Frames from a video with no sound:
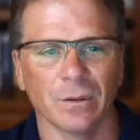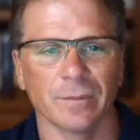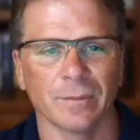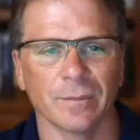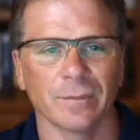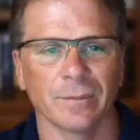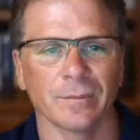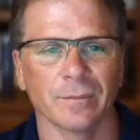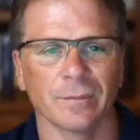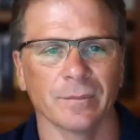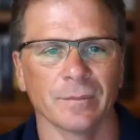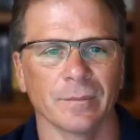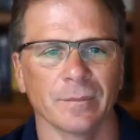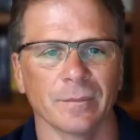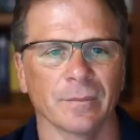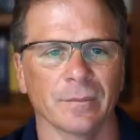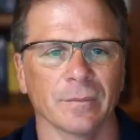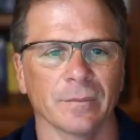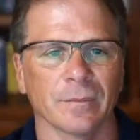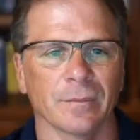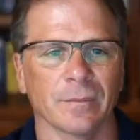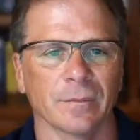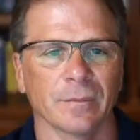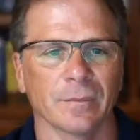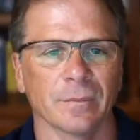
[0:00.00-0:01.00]
Amen.
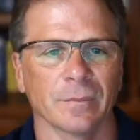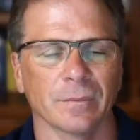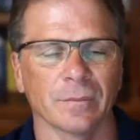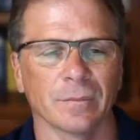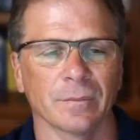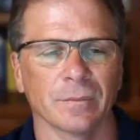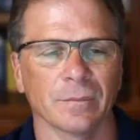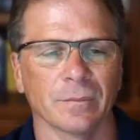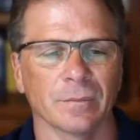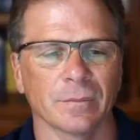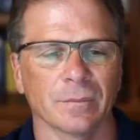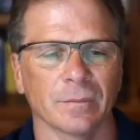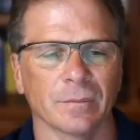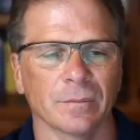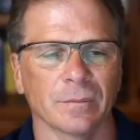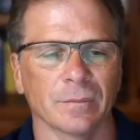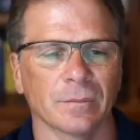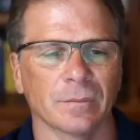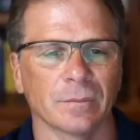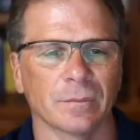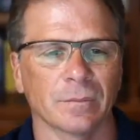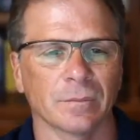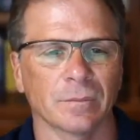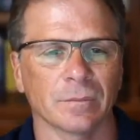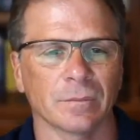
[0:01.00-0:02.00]
Amen. Well
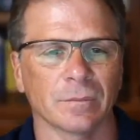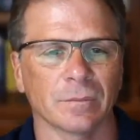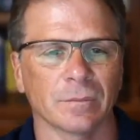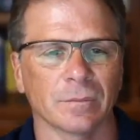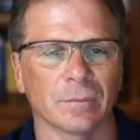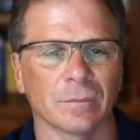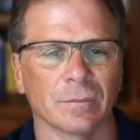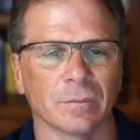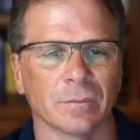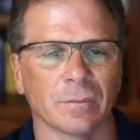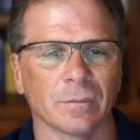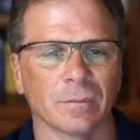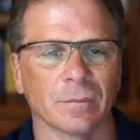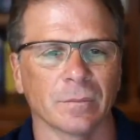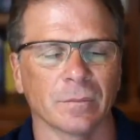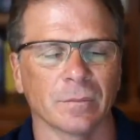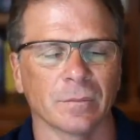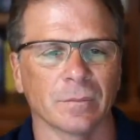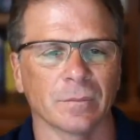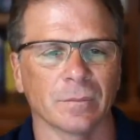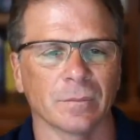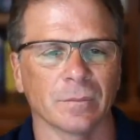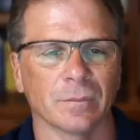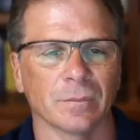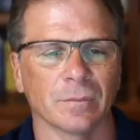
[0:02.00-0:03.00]
said. Uh,
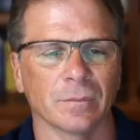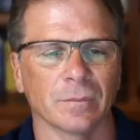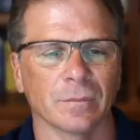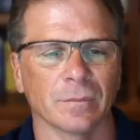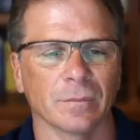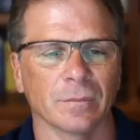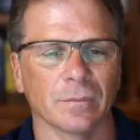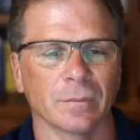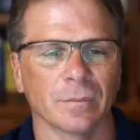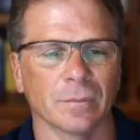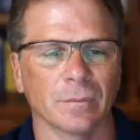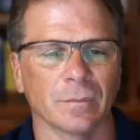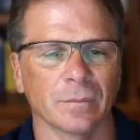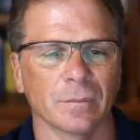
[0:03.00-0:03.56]
Frank, I completely